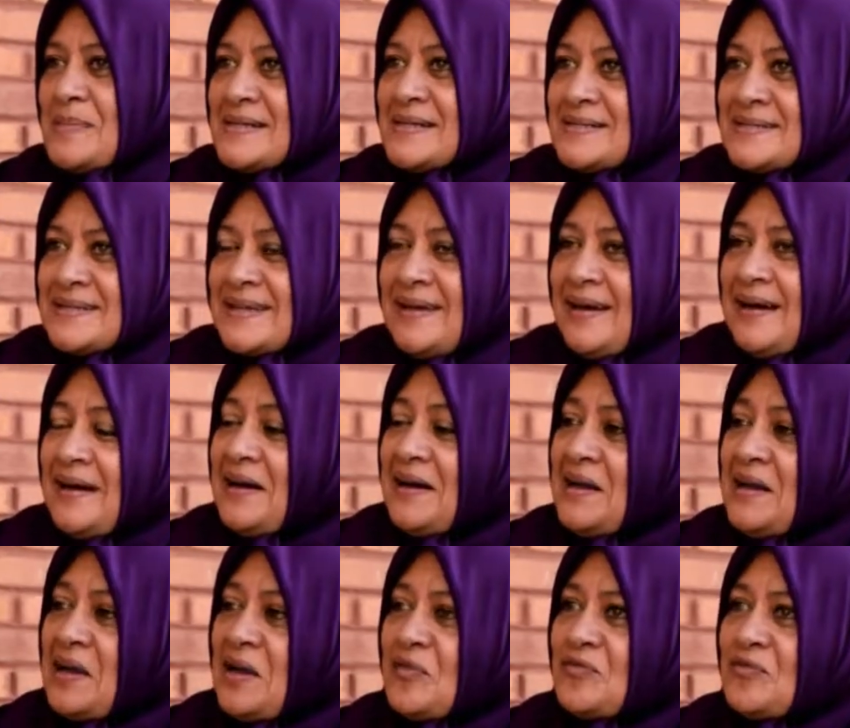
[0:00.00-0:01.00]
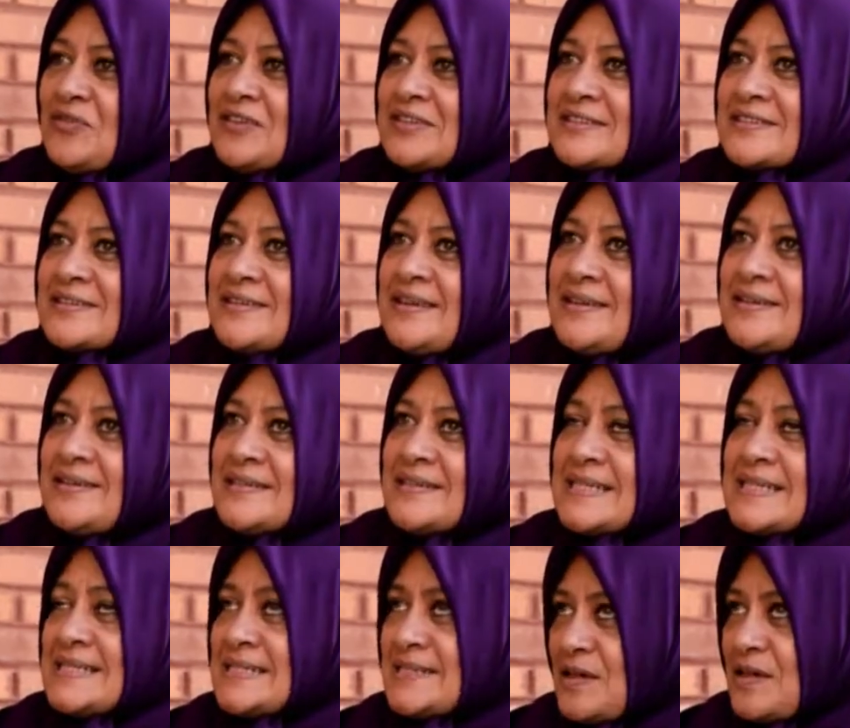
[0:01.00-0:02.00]
Now, I must say, I have
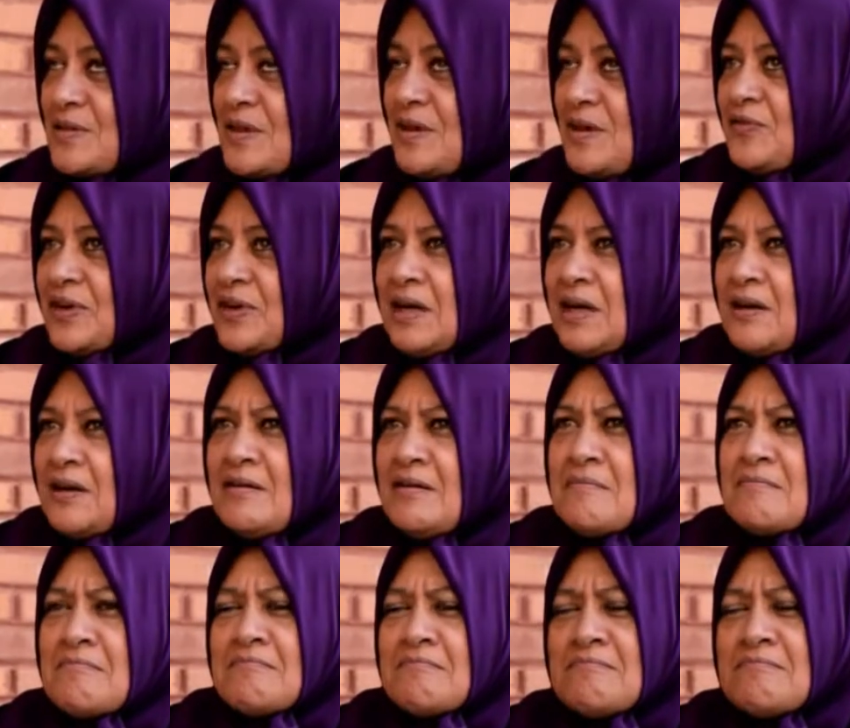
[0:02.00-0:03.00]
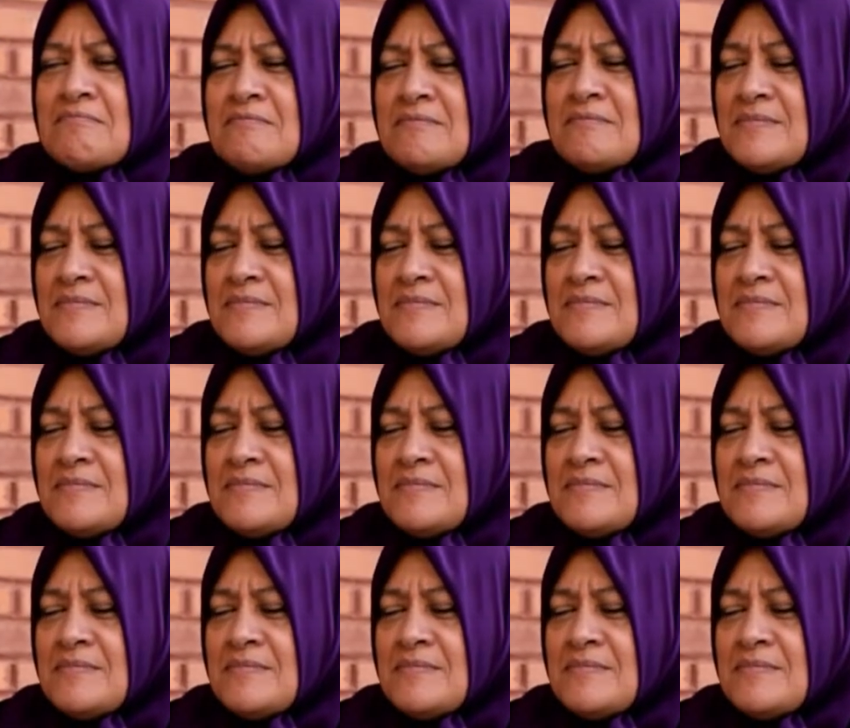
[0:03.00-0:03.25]
attended South Africa